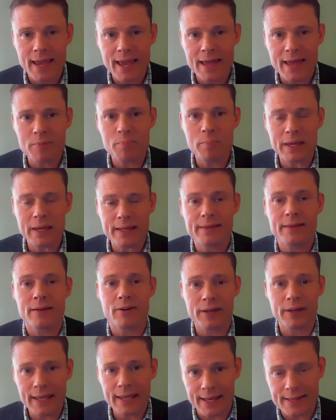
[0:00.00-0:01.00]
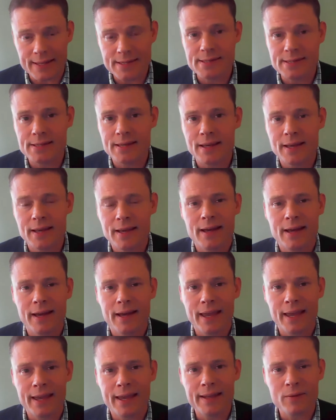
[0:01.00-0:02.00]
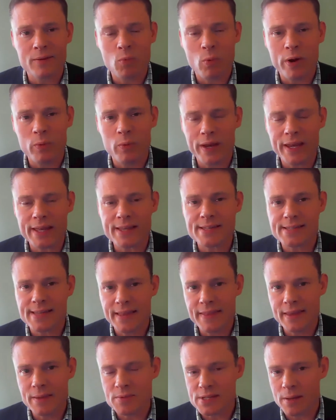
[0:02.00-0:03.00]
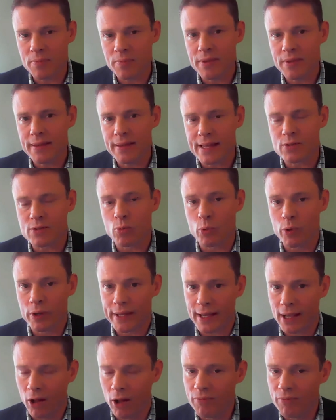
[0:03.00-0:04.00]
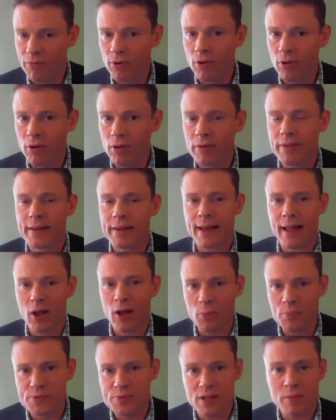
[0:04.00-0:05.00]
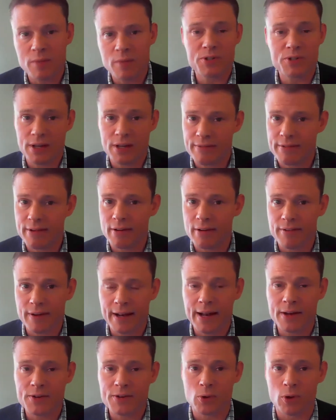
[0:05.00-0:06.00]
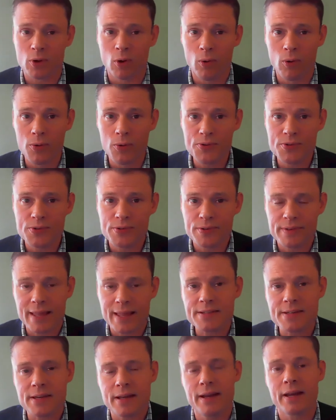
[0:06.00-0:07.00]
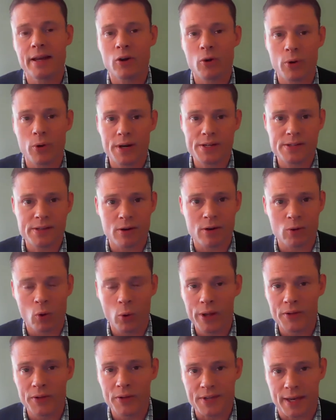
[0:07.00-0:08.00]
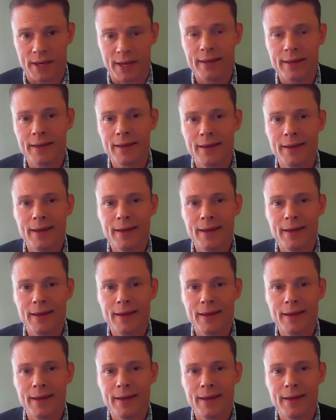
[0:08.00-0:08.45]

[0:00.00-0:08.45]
and meet their needs. And when we can send them something that's really helpful, that helps them achieve their financial goals, that's going to increase their loyalty.